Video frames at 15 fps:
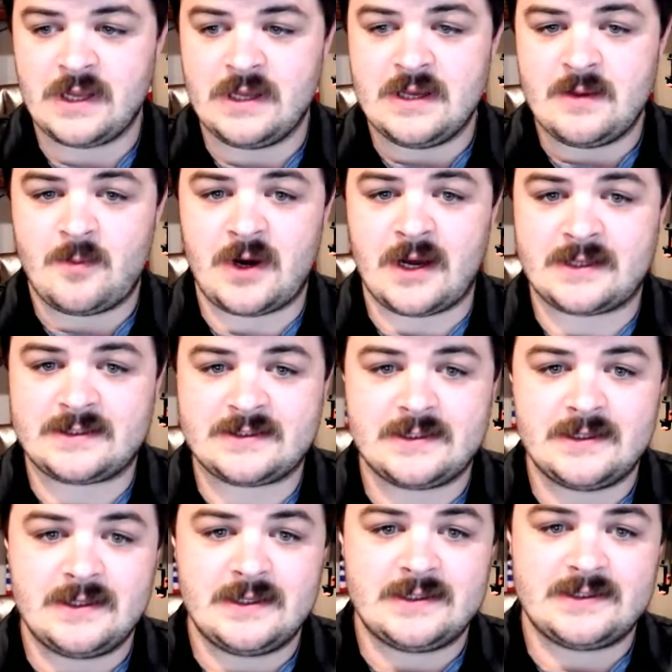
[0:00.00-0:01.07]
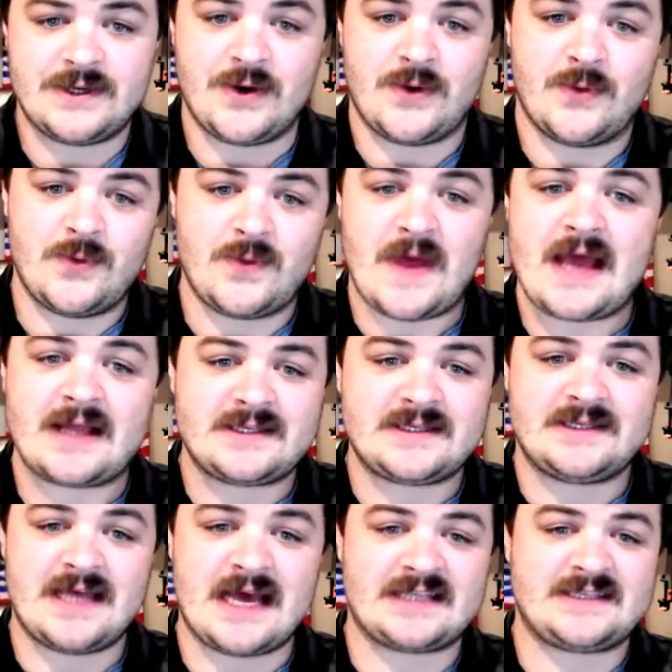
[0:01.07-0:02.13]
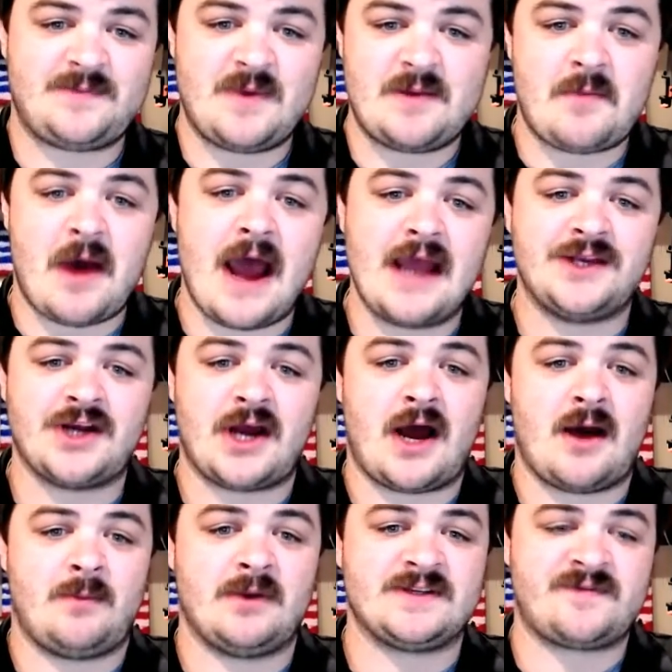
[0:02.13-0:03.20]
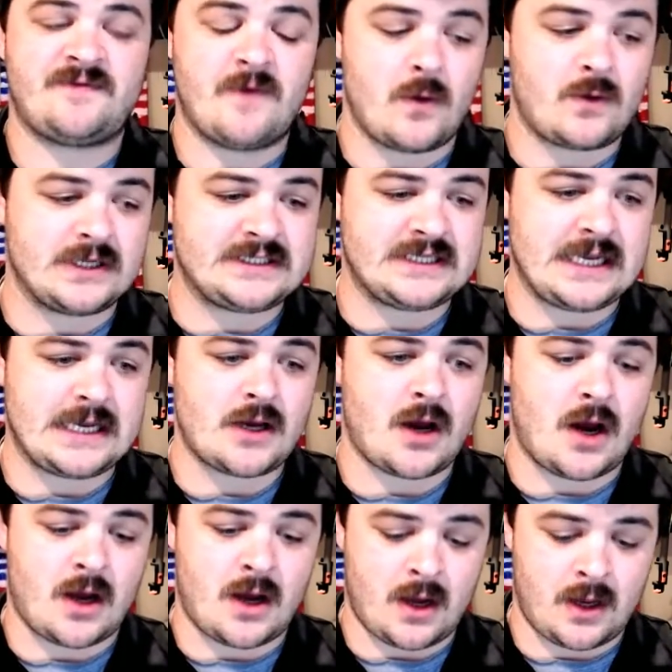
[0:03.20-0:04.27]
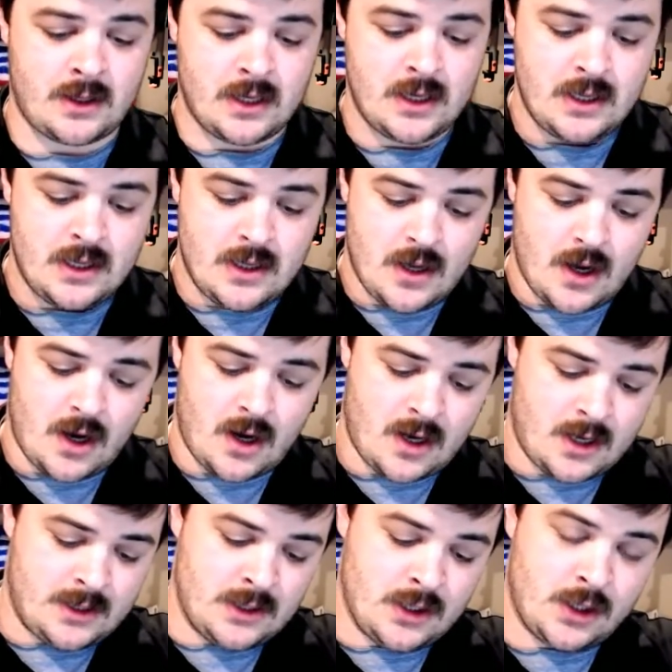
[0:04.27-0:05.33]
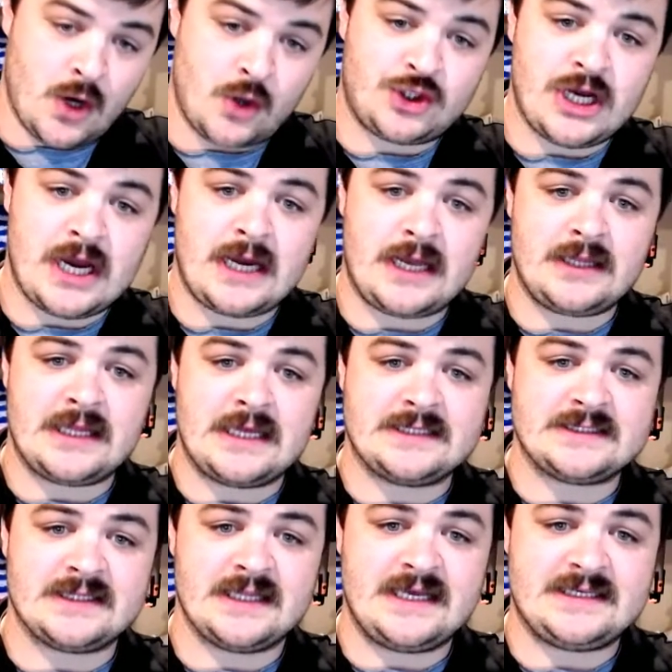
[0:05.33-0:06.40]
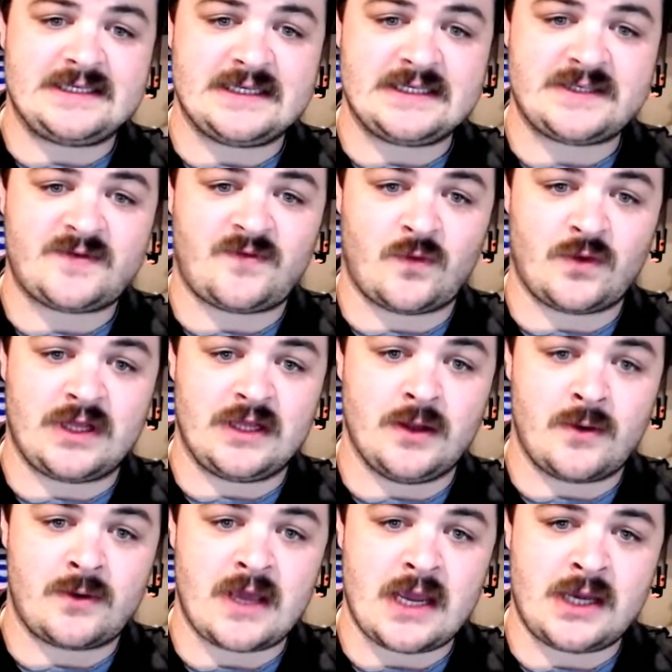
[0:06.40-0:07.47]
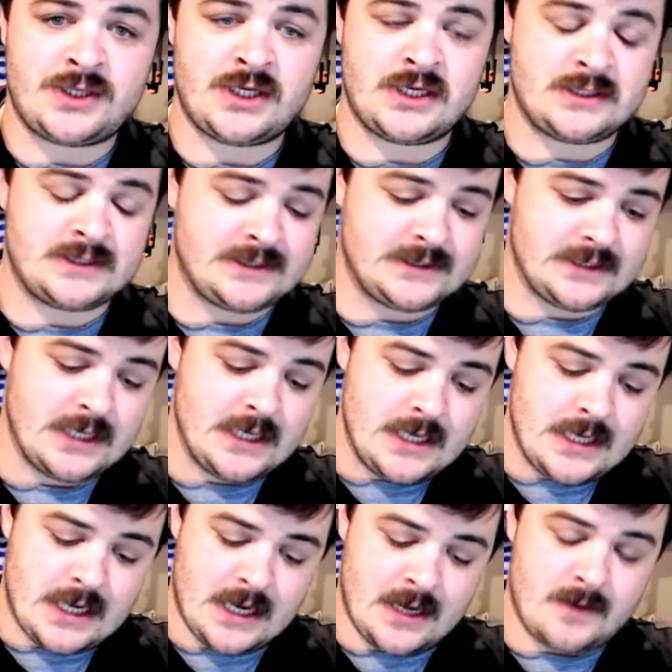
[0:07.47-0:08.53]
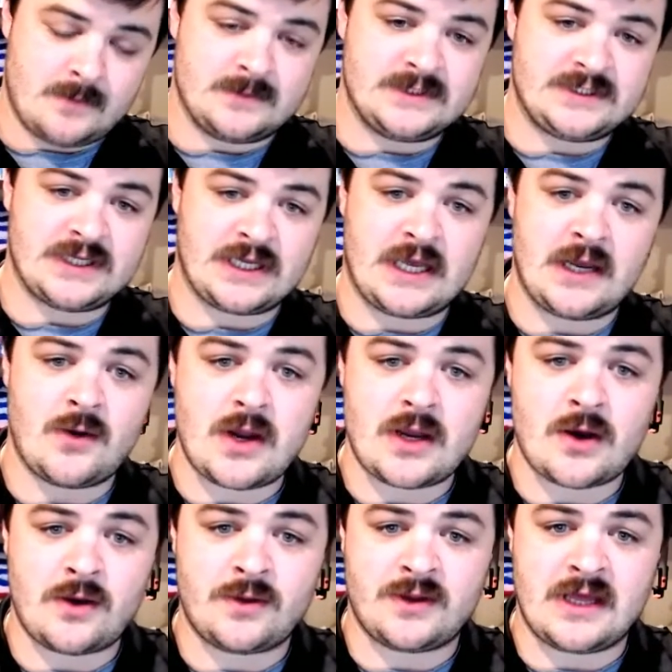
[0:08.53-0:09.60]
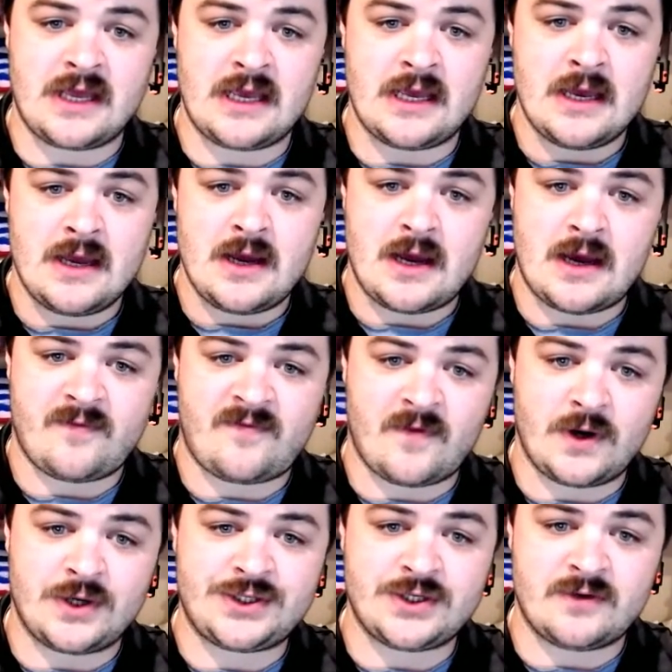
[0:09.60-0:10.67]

But so that's been my job, is focusing on negotiating these leases for the locations, securing all the furniture and